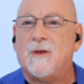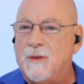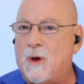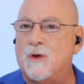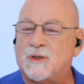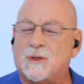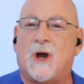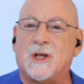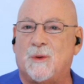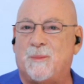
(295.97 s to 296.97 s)
those are
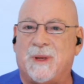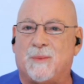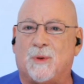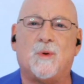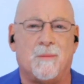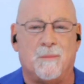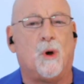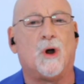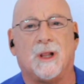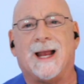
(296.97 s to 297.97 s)
also people who are
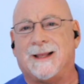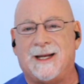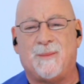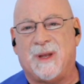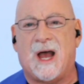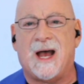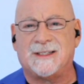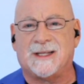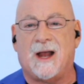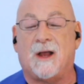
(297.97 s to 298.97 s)
more likely to be
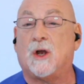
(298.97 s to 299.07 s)
hostile,